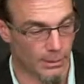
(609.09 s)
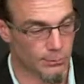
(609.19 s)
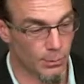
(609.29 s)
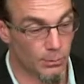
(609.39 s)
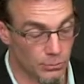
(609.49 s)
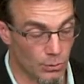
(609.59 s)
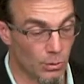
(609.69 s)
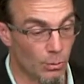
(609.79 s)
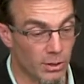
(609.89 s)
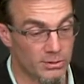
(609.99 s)
So so
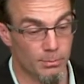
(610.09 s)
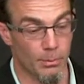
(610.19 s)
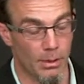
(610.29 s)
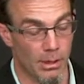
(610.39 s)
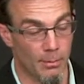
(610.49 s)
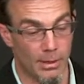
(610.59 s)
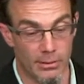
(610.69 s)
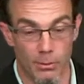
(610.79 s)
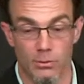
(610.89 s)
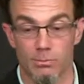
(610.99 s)
it was uh, by
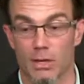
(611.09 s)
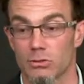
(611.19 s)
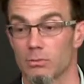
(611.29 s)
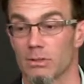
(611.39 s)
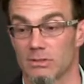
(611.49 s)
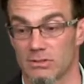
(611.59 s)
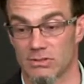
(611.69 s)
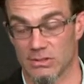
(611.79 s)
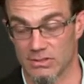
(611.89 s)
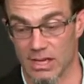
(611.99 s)
those measurements a
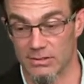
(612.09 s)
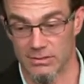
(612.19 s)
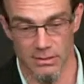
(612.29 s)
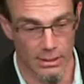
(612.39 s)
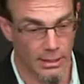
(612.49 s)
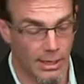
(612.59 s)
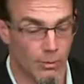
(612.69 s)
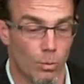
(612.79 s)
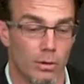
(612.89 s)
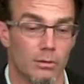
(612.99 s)
success,
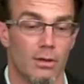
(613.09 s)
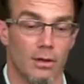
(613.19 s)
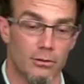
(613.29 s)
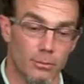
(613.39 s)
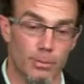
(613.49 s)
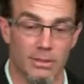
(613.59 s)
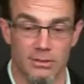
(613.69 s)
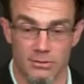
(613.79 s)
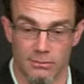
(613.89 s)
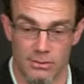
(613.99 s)
and one of the
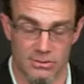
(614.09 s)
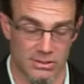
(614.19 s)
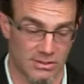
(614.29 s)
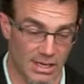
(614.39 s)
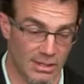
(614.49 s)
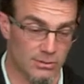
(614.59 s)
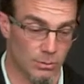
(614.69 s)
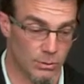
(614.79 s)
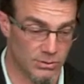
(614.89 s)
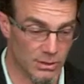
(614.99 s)
underpinnings of the success
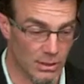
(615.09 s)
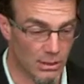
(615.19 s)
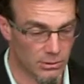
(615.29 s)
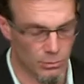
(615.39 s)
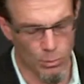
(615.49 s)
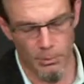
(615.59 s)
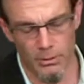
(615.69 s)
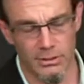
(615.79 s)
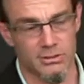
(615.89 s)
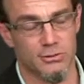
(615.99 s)
was so we're
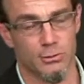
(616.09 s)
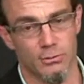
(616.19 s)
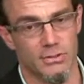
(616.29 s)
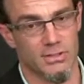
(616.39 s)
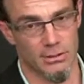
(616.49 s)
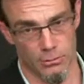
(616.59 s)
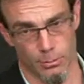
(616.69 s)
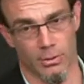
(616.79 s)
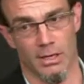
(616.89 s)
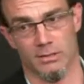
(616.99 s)
building a service
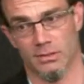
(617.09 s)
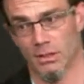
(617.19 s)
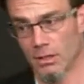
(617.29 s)
enterprise.